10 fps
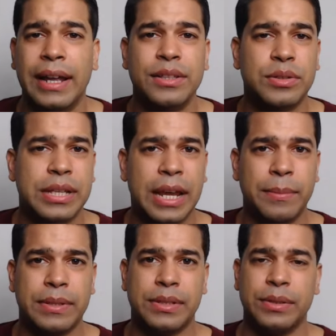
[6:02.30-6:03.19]

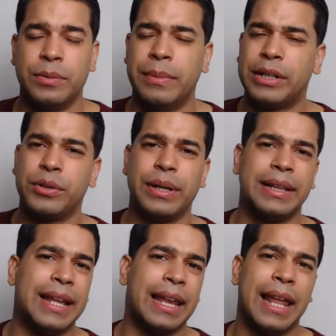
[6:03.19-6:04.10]
entertainment to you, make sure you
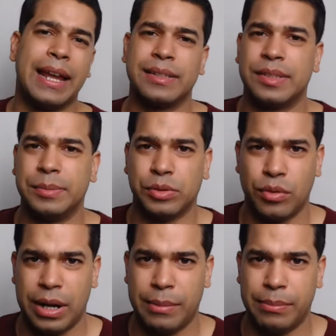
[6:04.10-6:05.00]
hit that like and
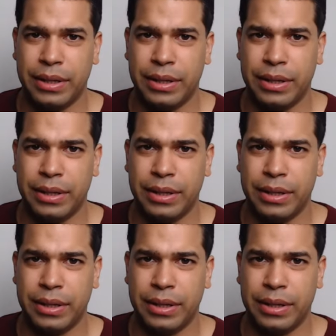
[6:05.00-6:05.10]
subscribe